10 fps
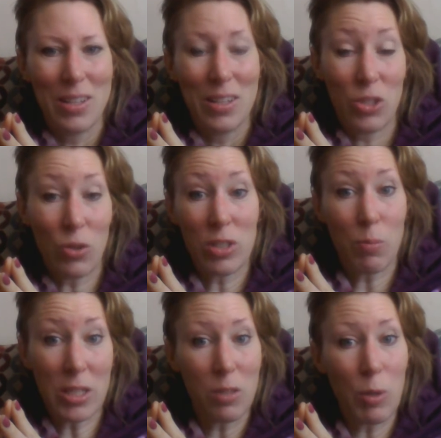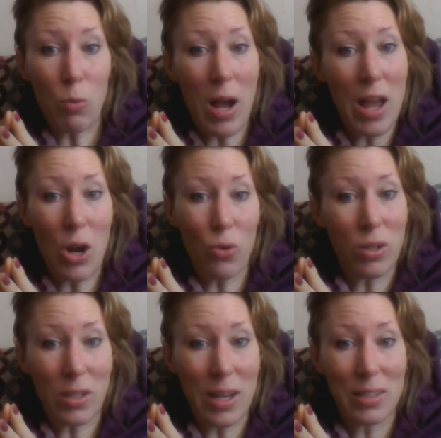So explain to me why I don't
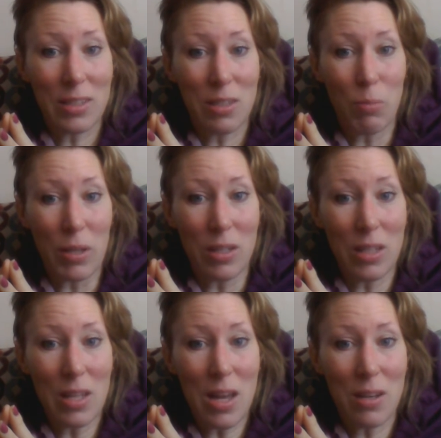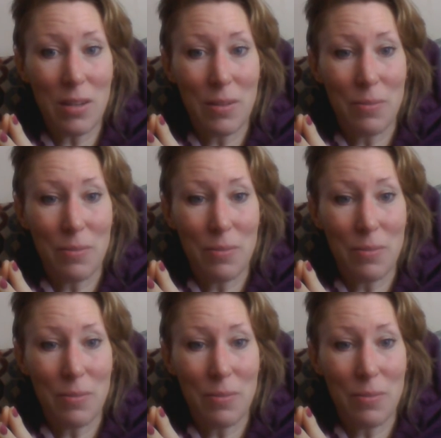collect disability then?